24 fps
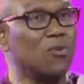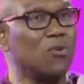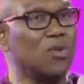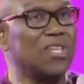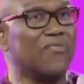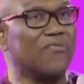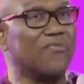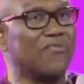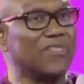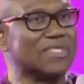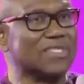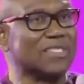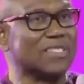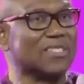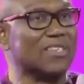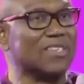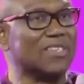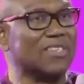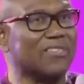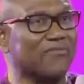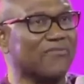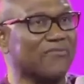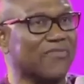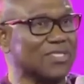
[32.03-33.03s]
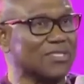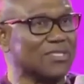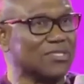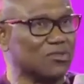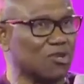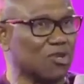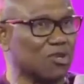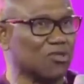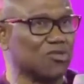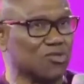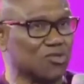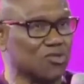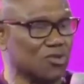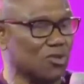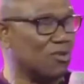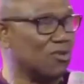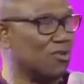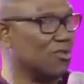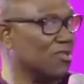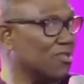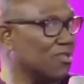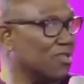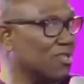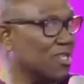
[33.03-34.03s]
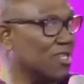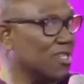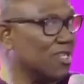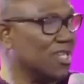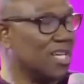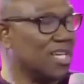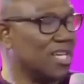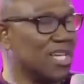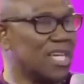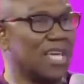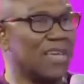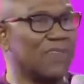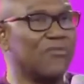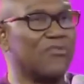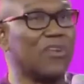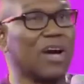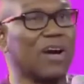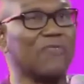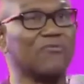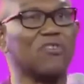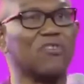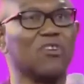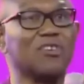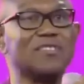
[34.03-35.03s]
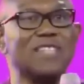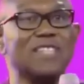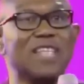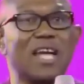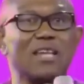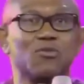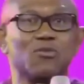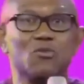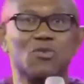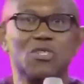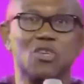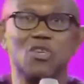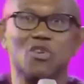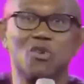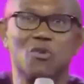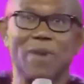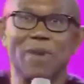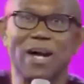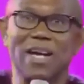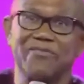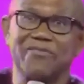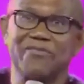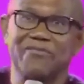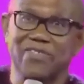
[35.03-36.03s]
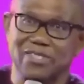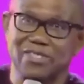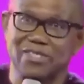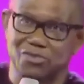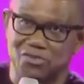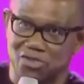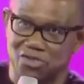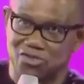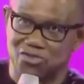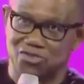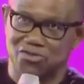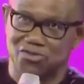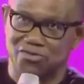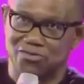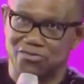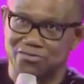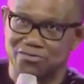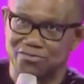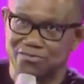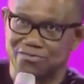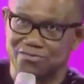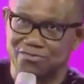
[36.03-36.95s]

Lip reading: deal with the physical infrastructure if you have not dealt with the human infrastructure.